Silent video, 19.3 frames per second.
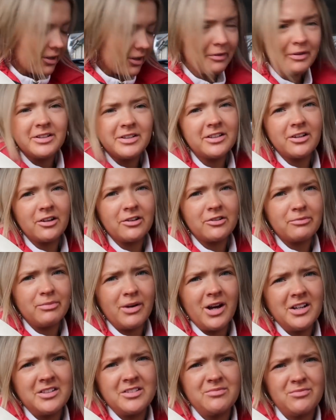Oh, I didn't get
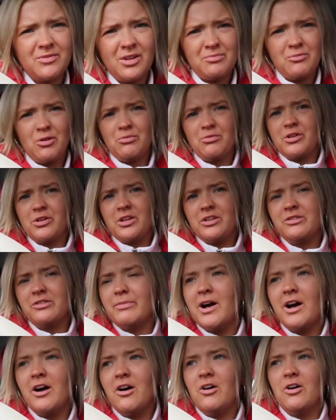smart. I'm not looking
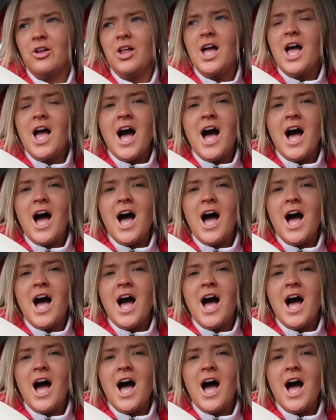smart at all.